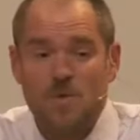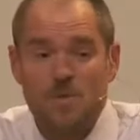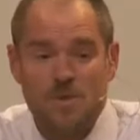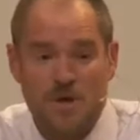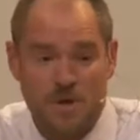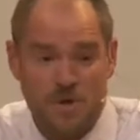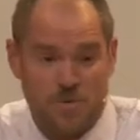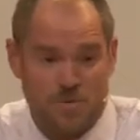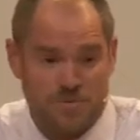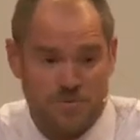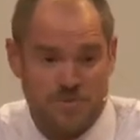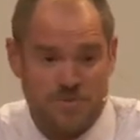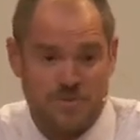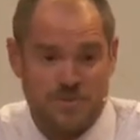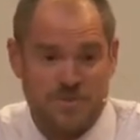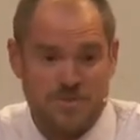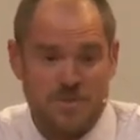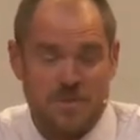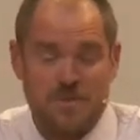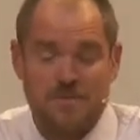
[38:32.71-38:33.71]

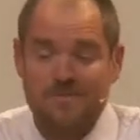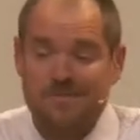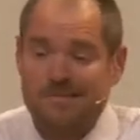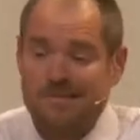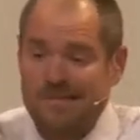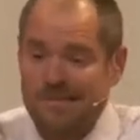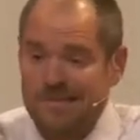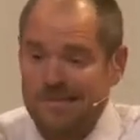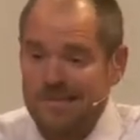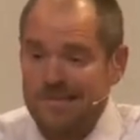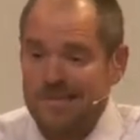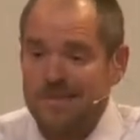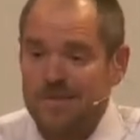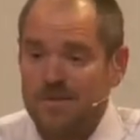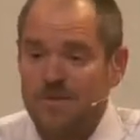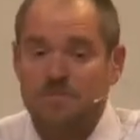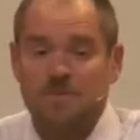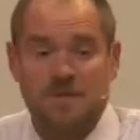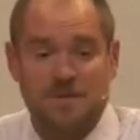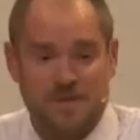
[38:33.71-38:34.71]
those.
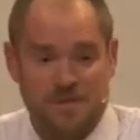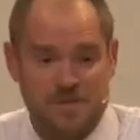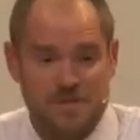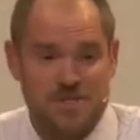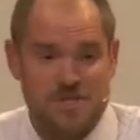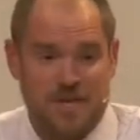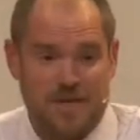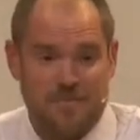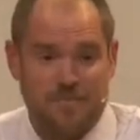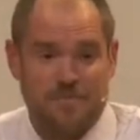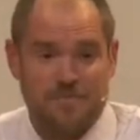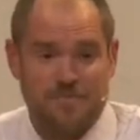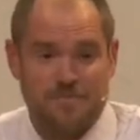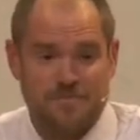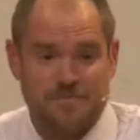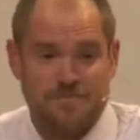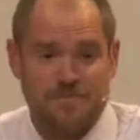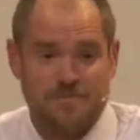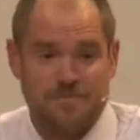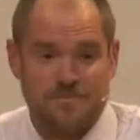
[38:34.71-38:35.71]
You'll be in good shape.
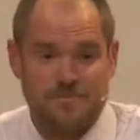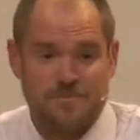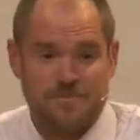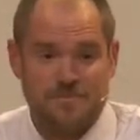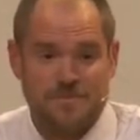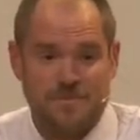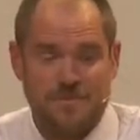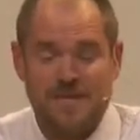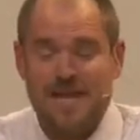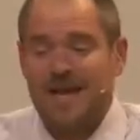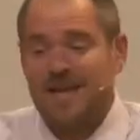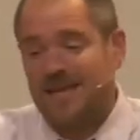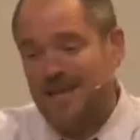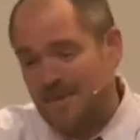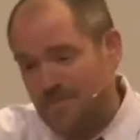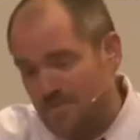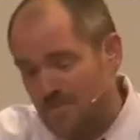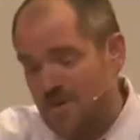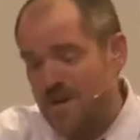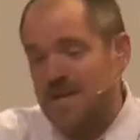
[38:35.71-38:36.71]
Now,
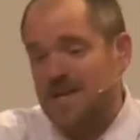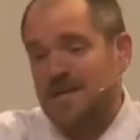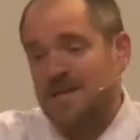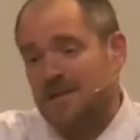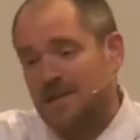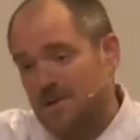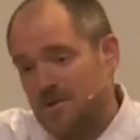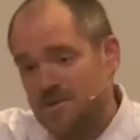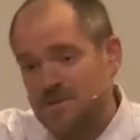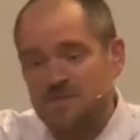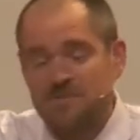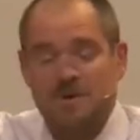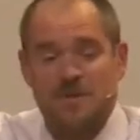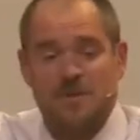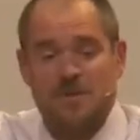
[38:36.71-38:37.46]
keep reading and learn some other